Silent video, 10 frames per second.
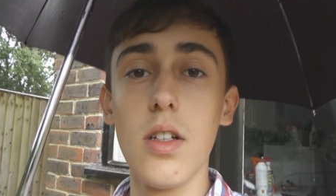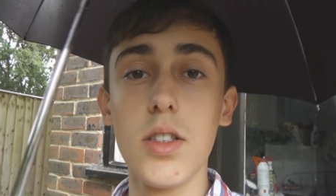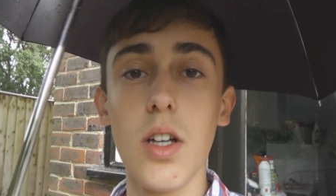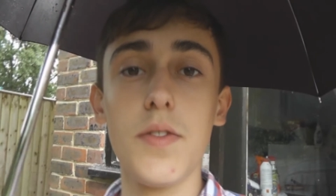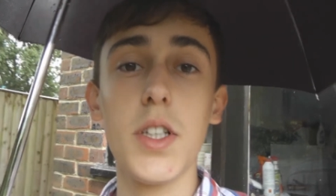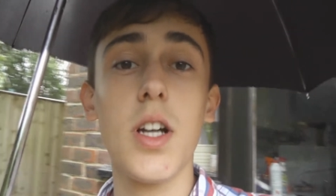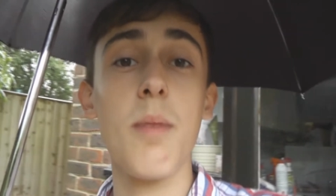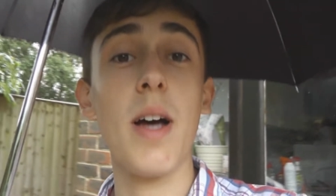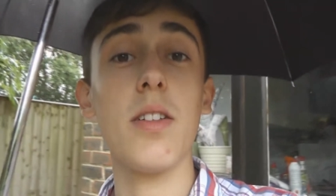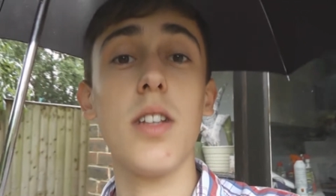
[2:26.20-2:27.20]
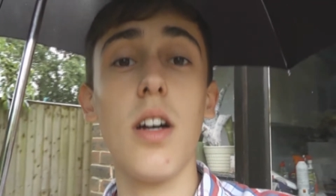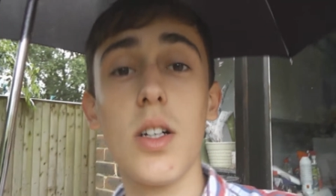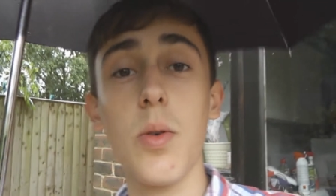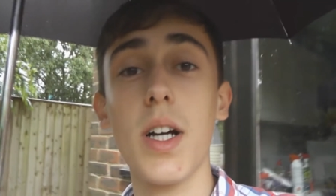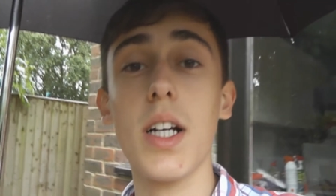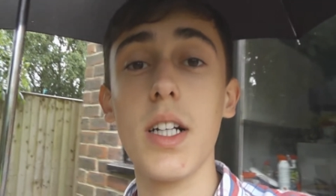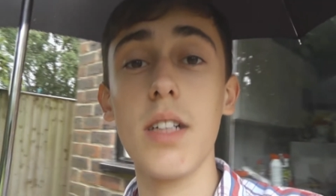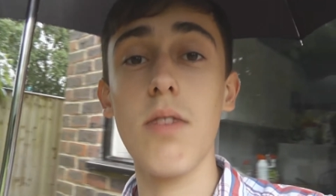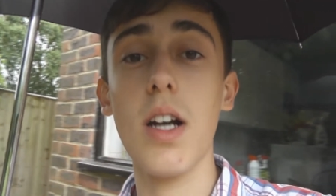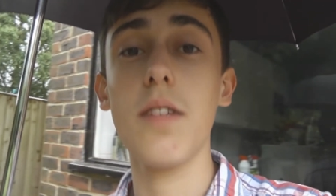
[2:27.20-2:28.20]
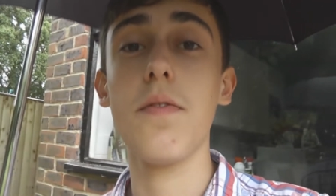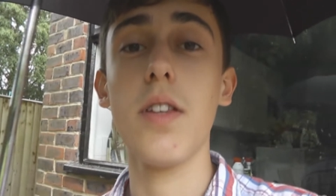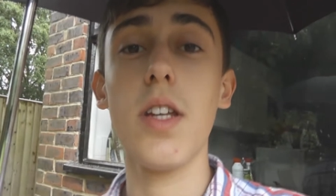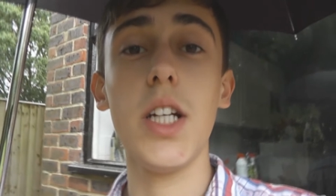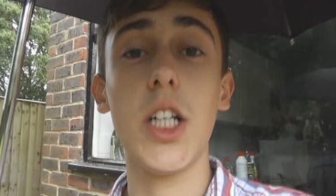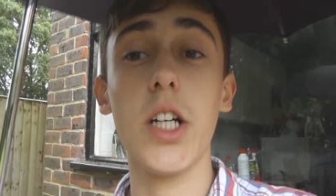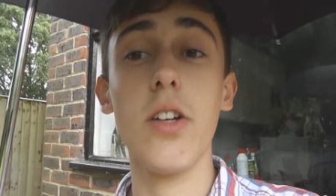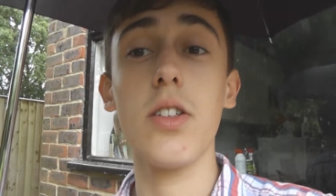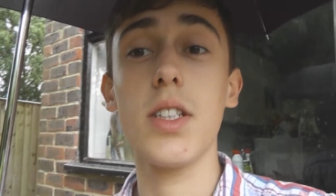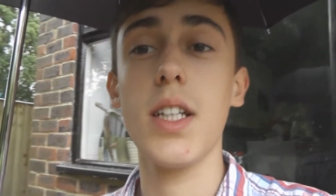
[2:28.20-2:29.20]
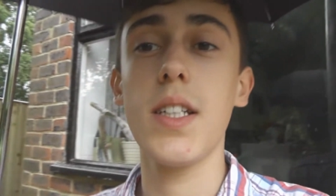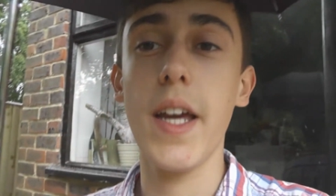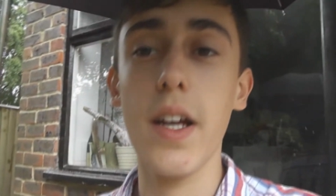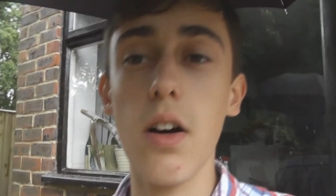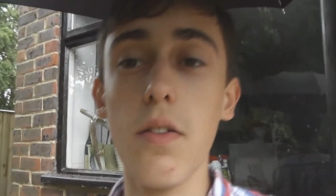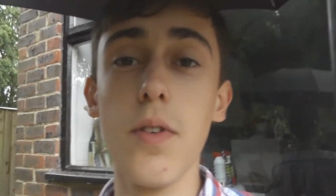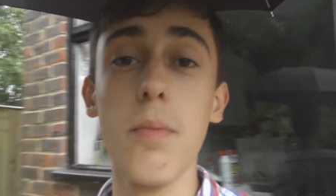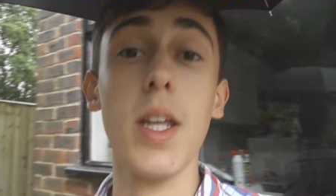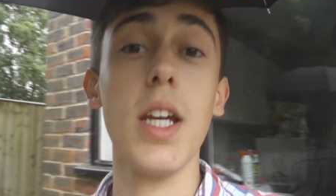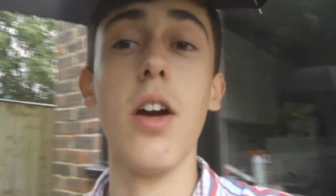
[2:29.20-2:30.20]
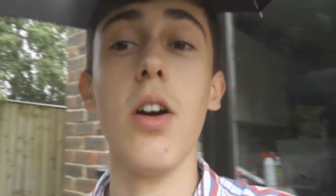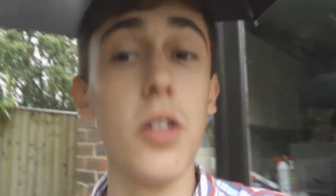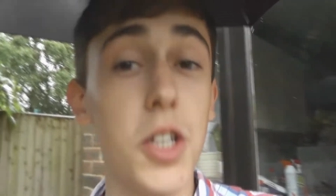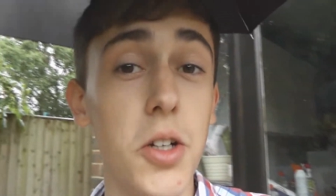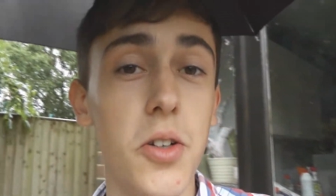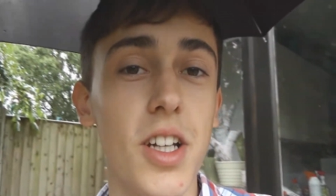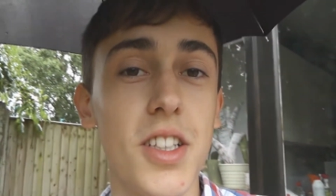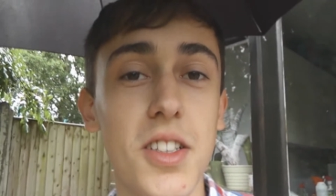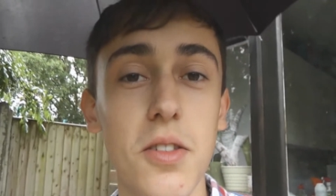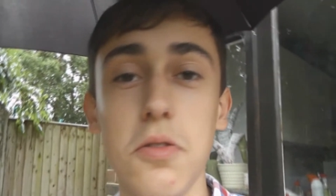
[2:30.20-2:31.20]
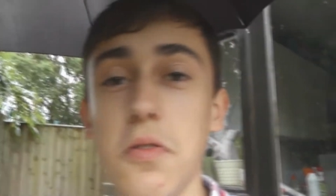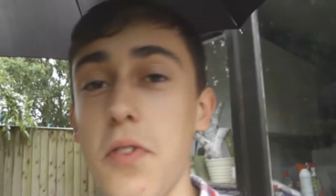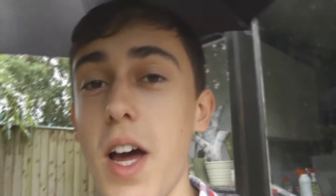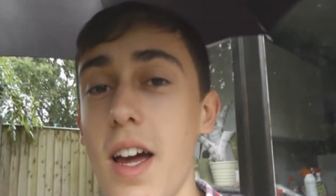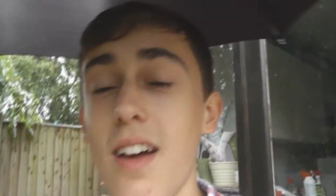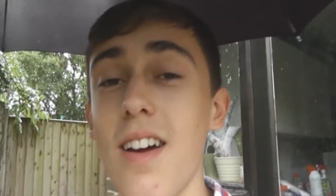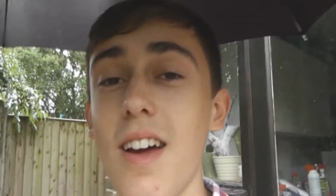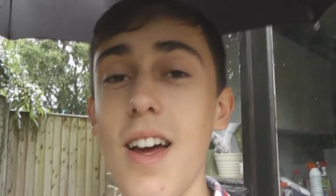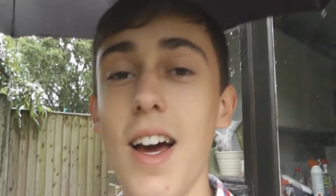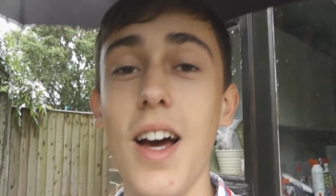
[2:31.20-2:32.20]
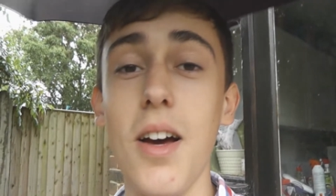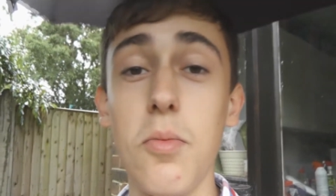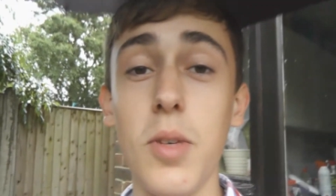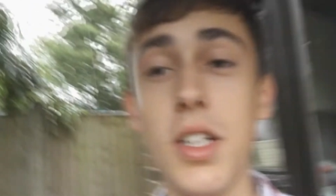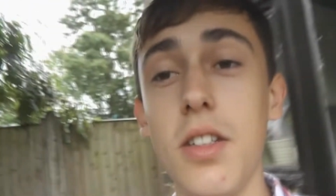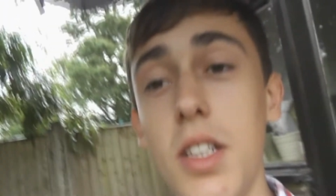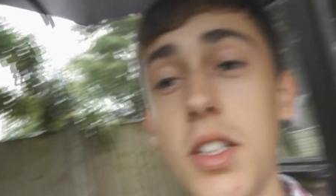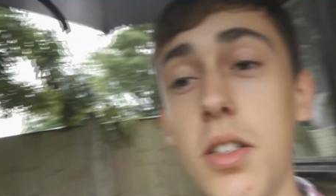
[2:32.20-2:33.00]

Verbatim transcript: So I've just come outside quickly, ready for the Chinooks to take off from the Hook Junior School Fair, uh, which the